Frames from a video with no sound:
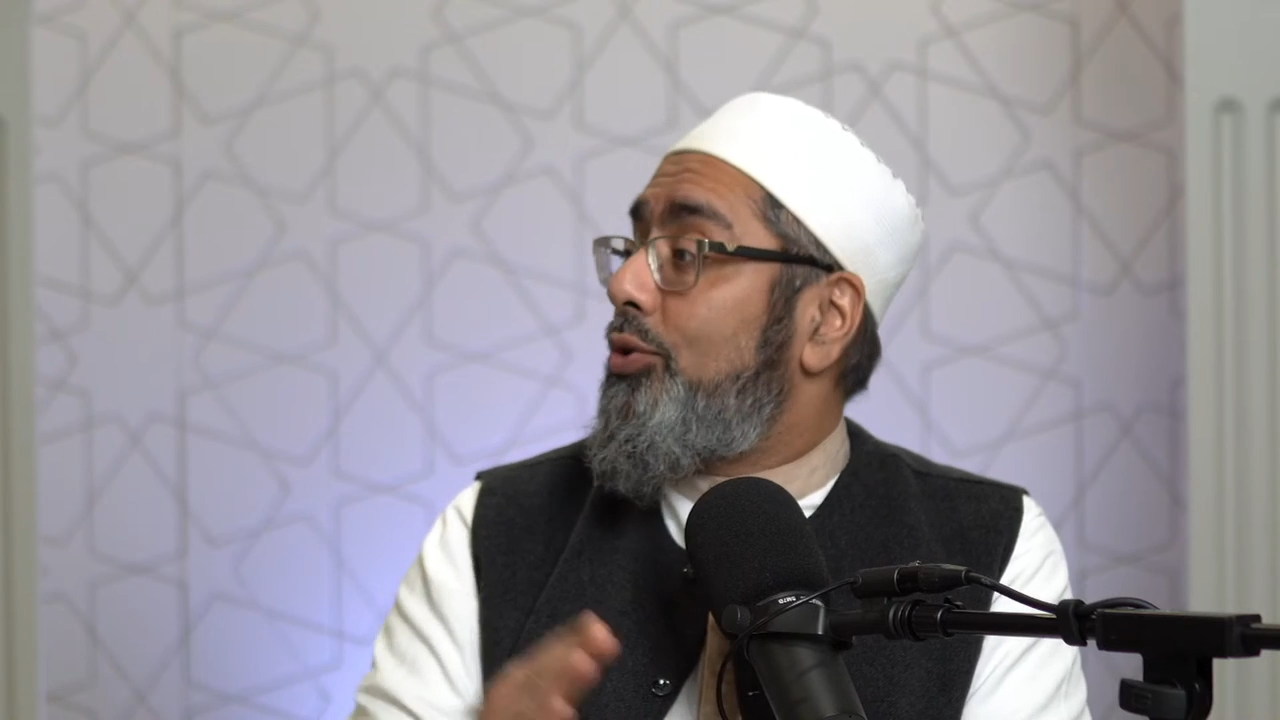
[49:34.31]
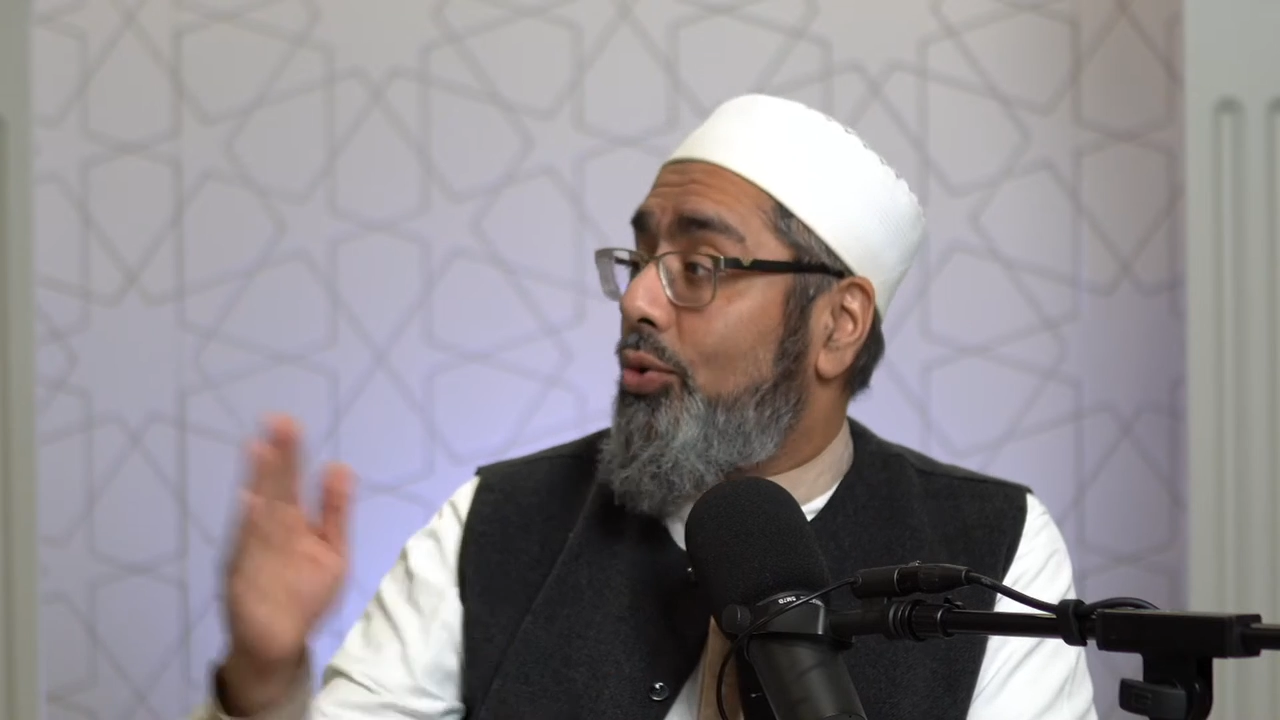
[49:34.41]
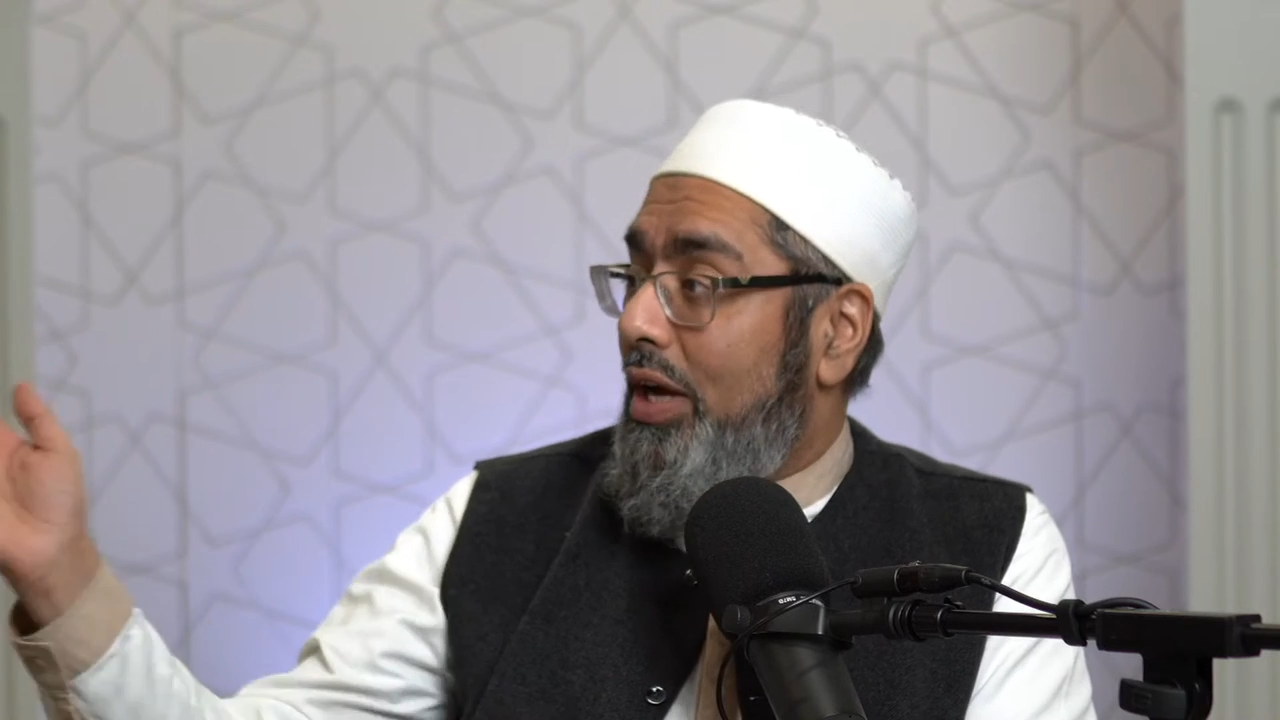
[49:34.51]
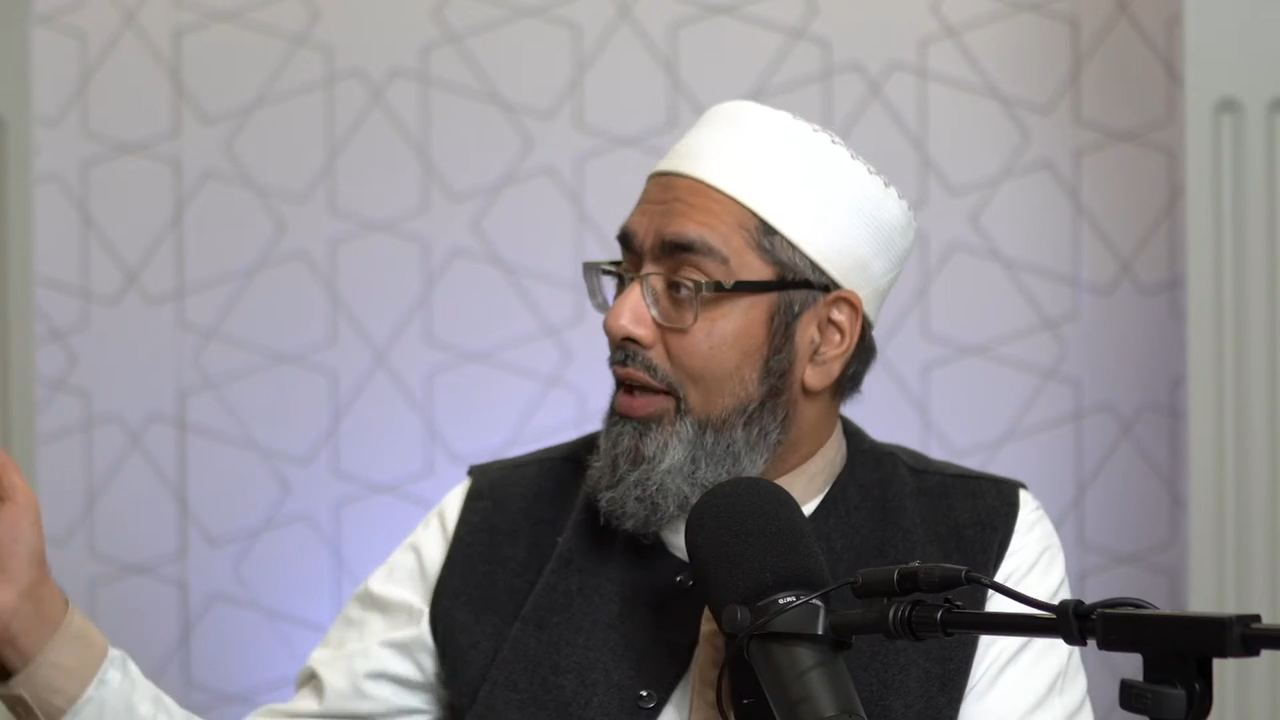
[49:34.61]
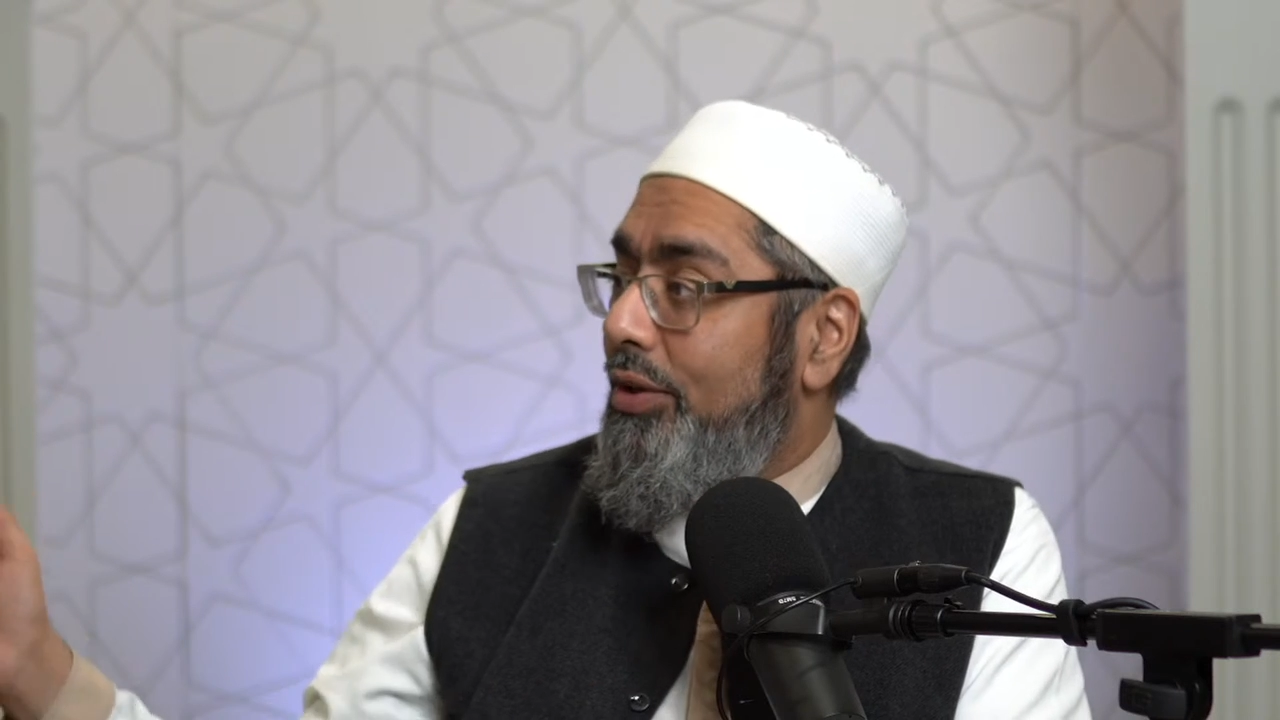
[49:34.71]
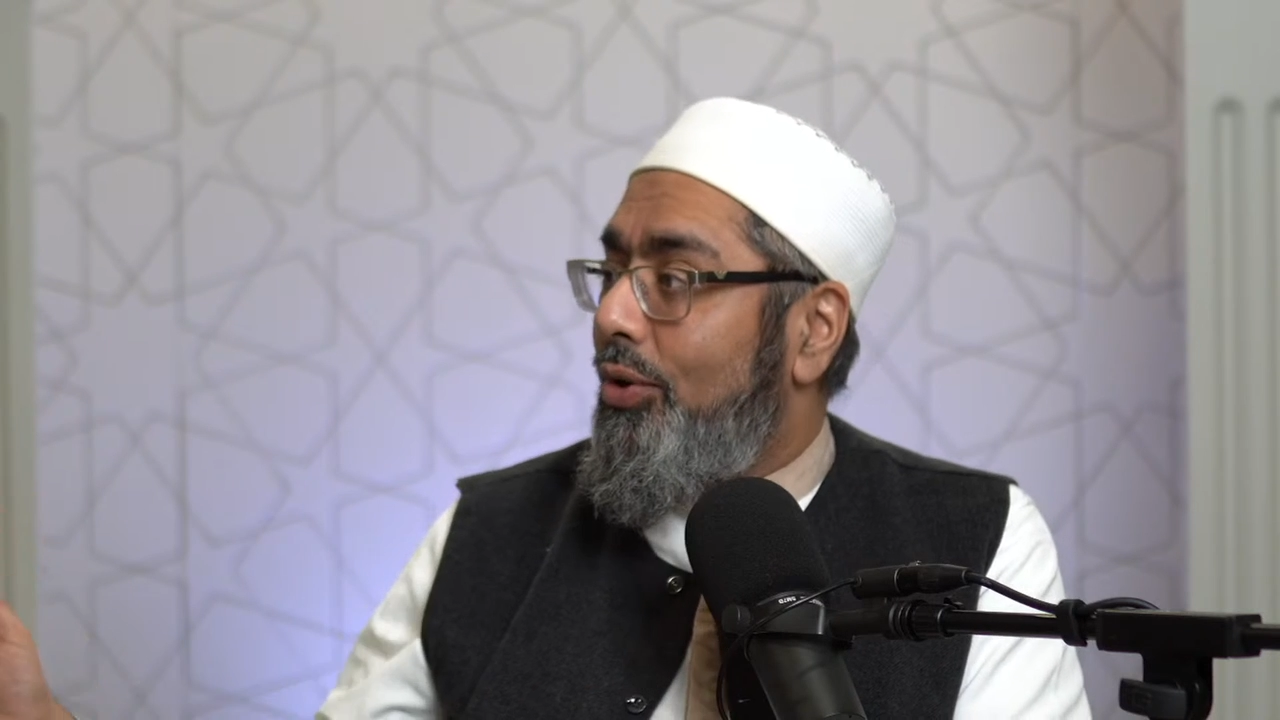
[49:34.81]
to Quran the